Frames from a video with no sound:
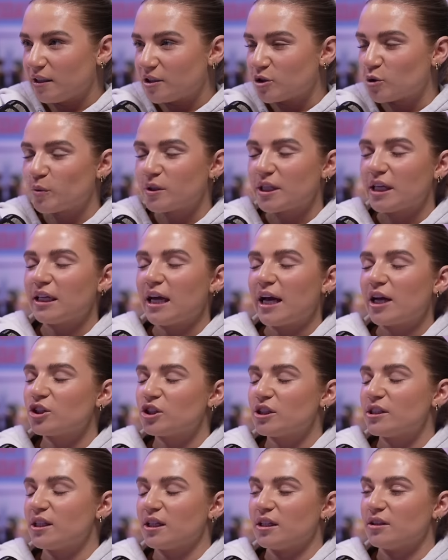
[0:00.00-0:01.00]
So we didn't actually
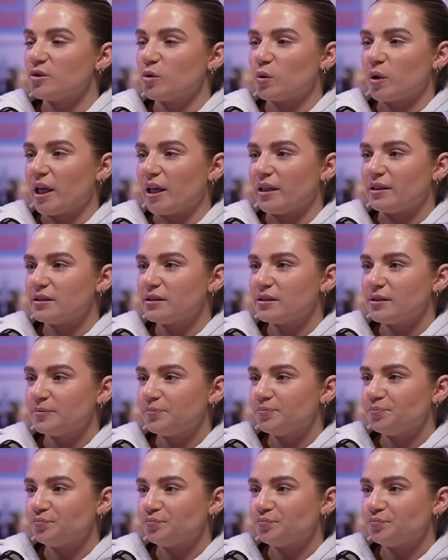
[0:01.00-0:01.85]
stay until the end.